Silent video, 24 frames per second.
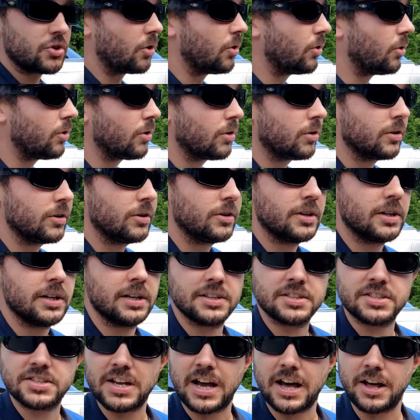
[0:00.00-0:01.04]
or
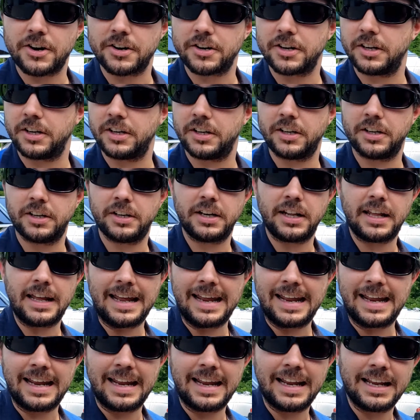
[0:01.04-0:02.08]
a solder gun
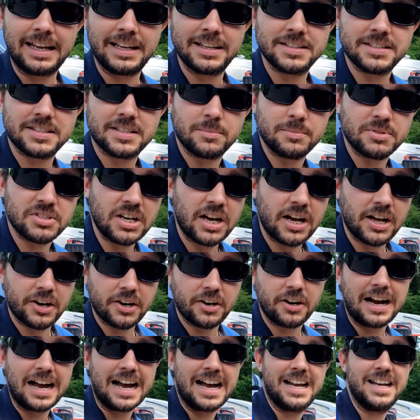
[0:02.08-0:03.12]
and some
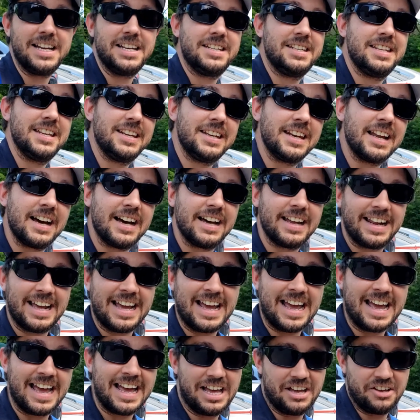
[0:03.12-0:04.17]
solder. I did not
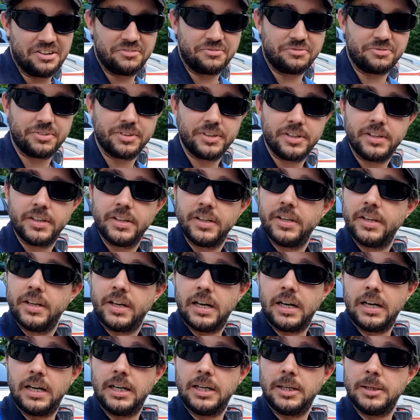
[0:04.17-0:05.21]
have
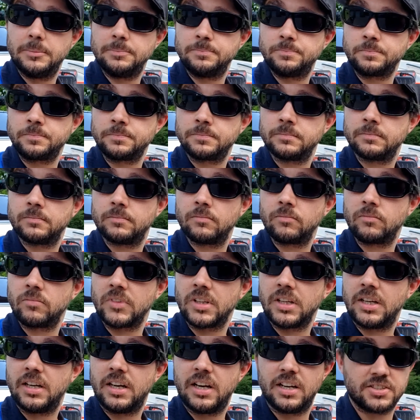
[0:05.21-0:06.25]

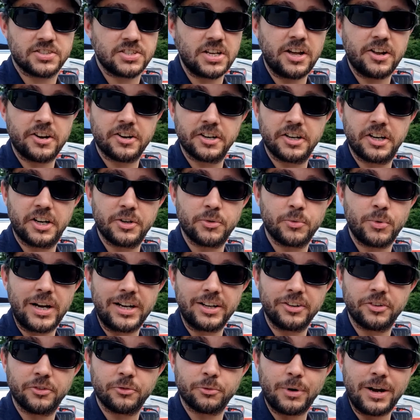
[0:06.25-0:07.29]
a solder gun
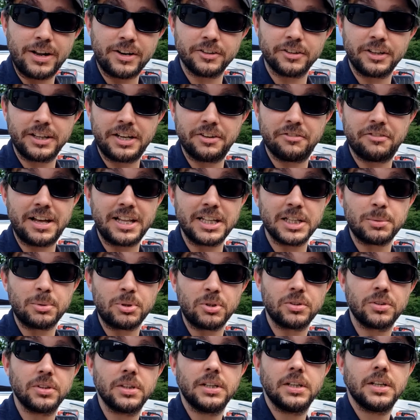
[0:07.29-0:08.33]
readily
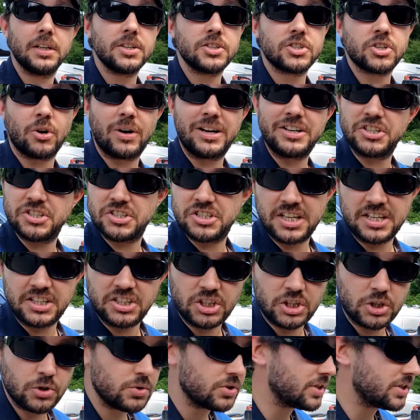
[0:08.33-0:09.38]
available, so I just didn't use